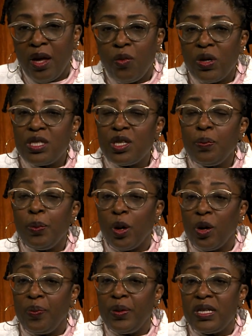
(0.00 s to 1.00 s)
What's the
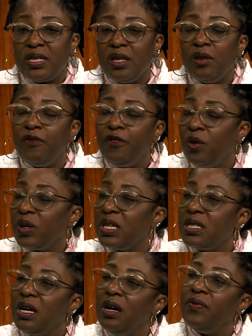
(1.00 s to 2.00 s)
purpose and the
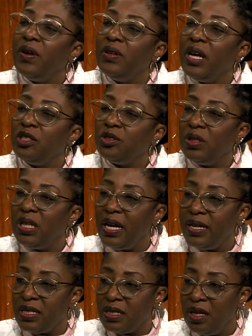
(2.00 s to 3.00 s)
focus of our Nashua
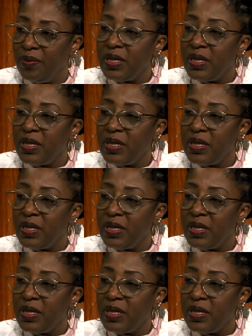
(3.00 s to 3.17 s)
Lions Club?